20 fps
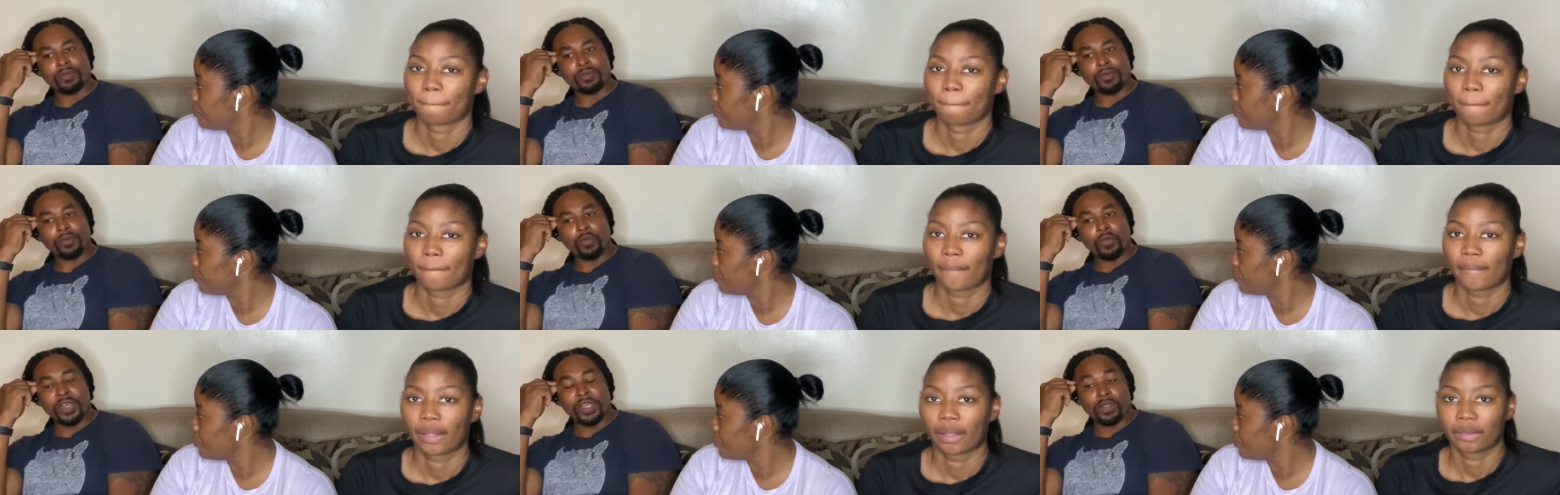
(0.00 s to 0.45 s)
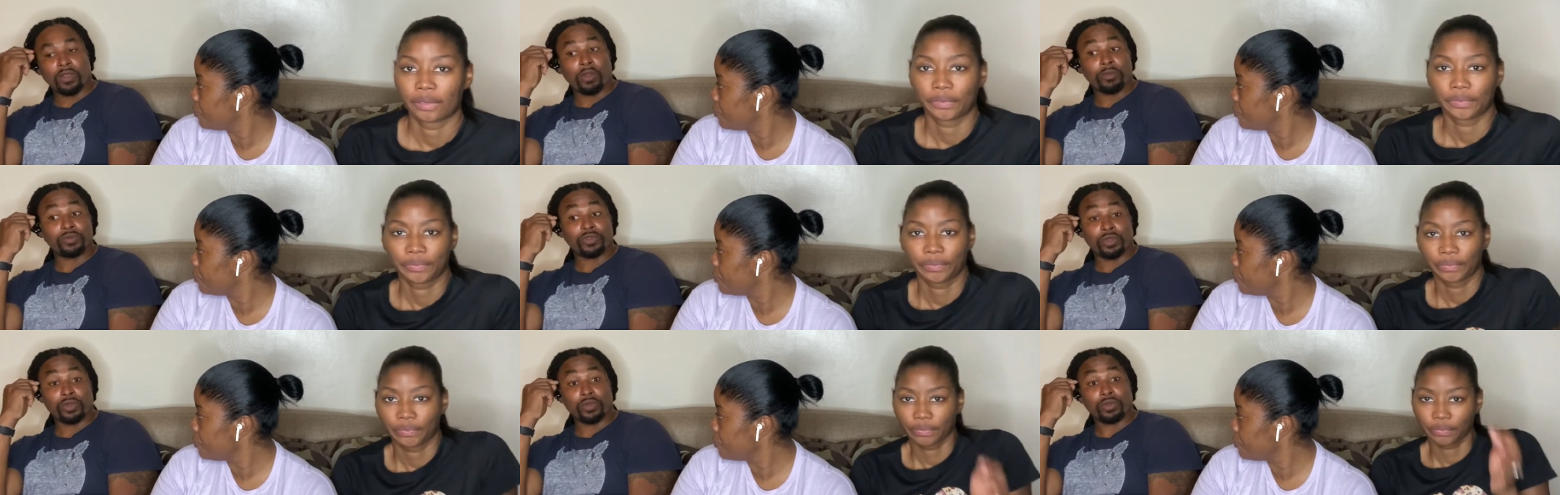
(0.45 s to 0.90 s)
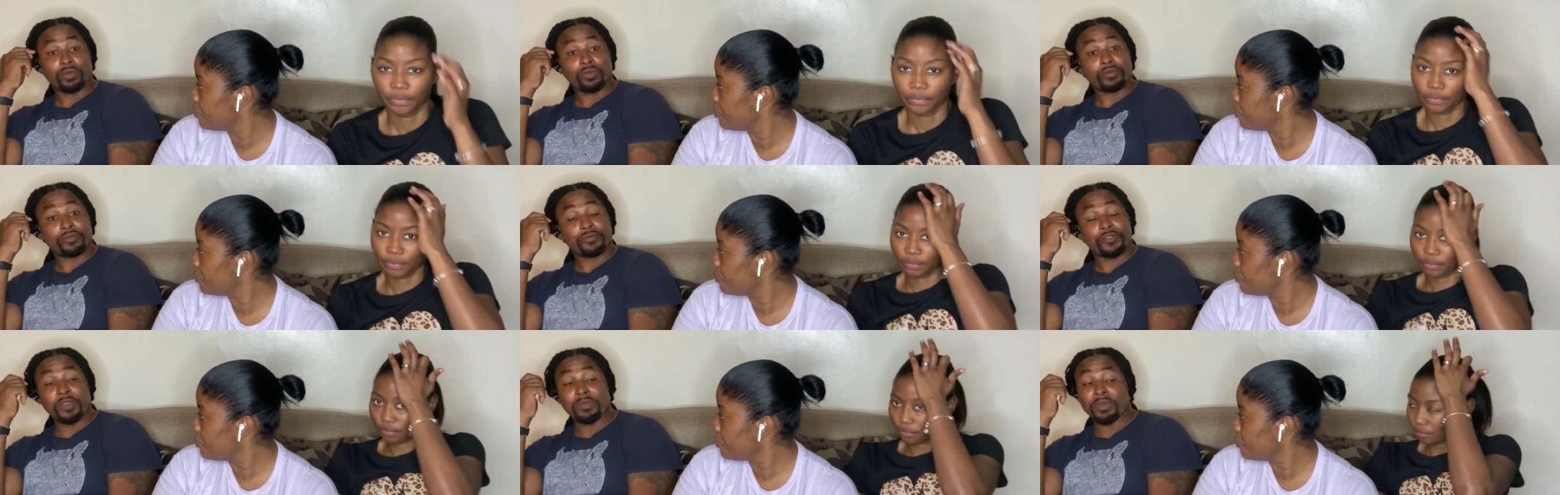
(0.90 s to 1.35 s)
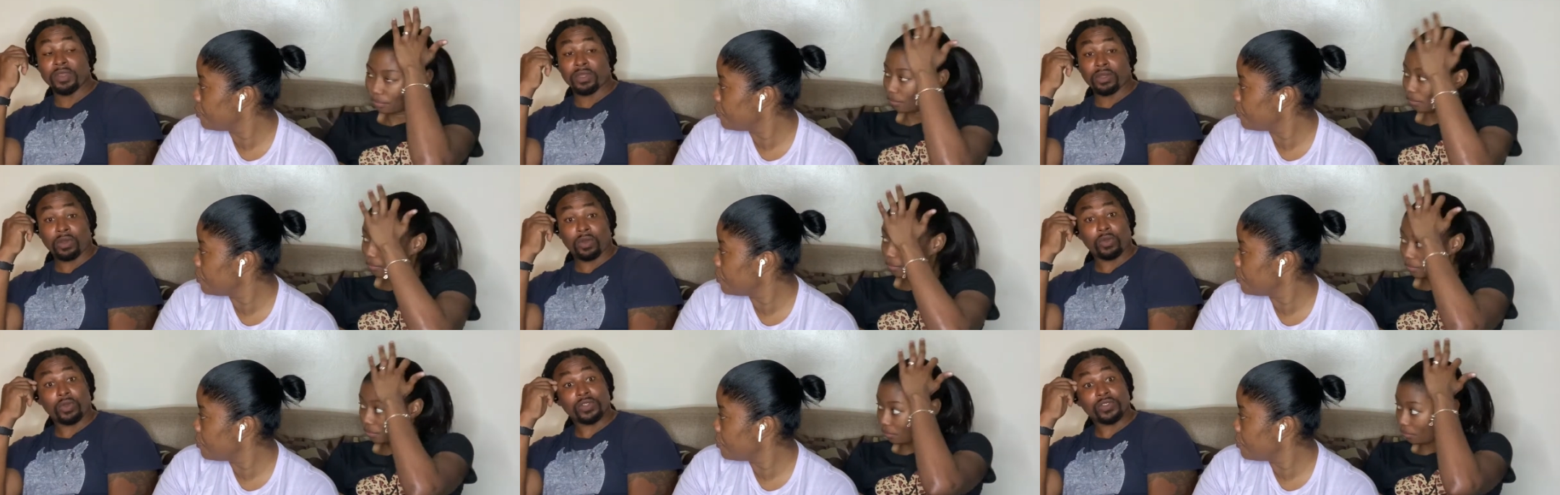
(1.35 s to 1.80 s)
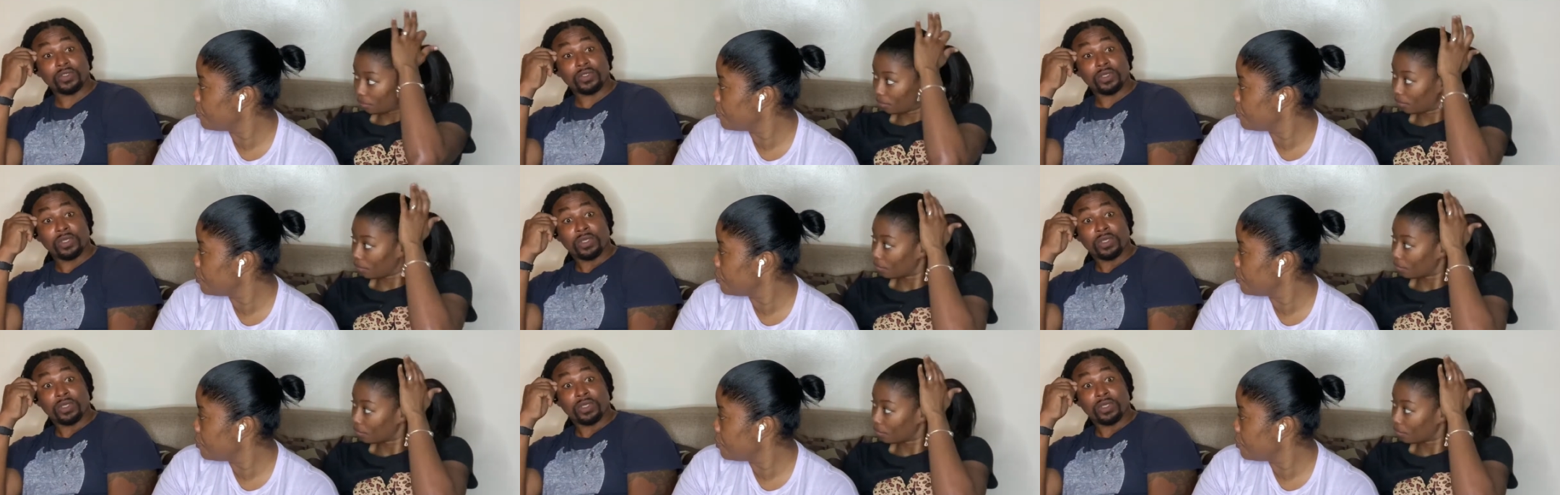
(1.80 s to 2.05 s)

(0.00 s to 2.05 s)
Speaker 1: when it comes to female clothes,